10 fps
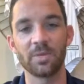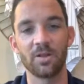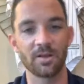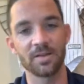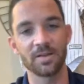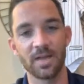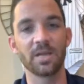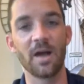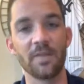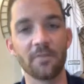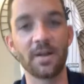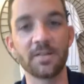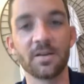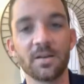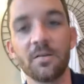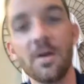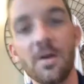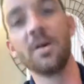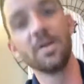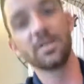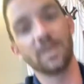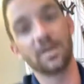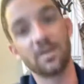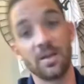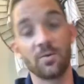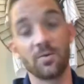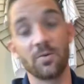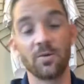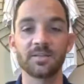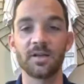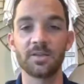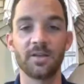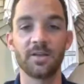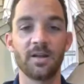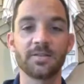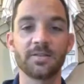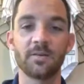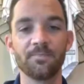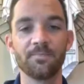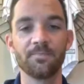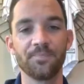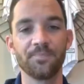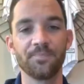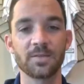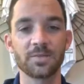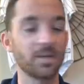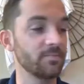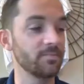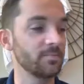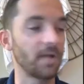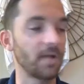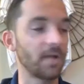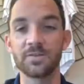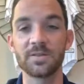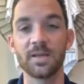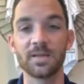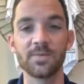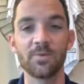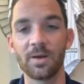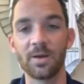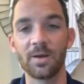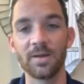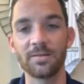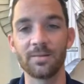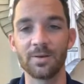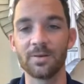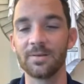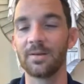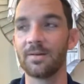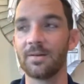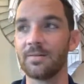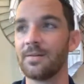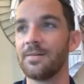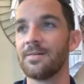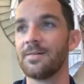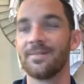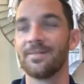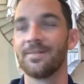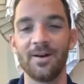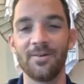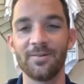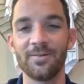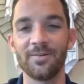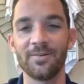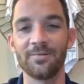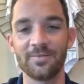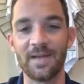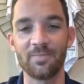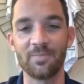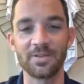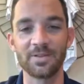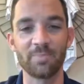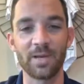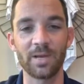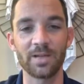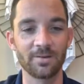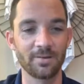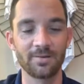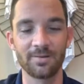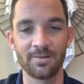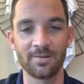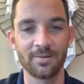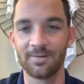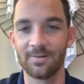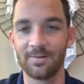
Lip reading: thinking that Stafford's going to be looking to Higbee a lot in the red zone, so that could equal lots of touchdowns. So I guess we'll see. I won't see because he won't be on my team, but Cullen will have him on his bench.